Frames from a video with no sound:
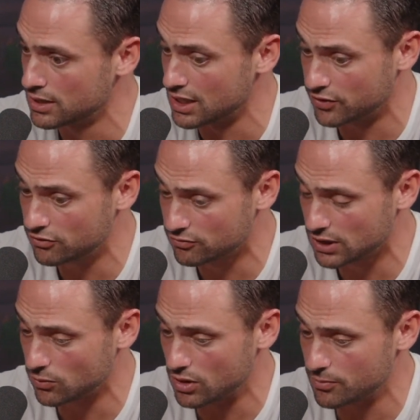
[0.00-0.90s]
And if you
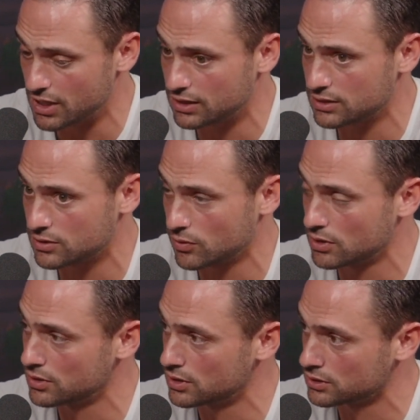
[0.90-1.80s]
really want to make it to
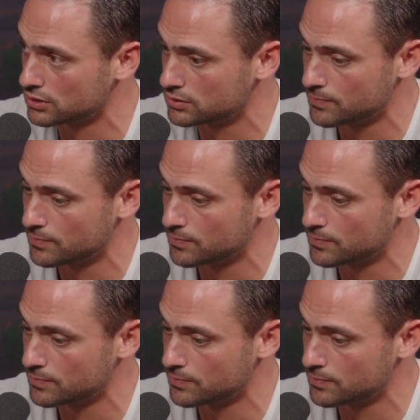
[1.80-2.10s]
where the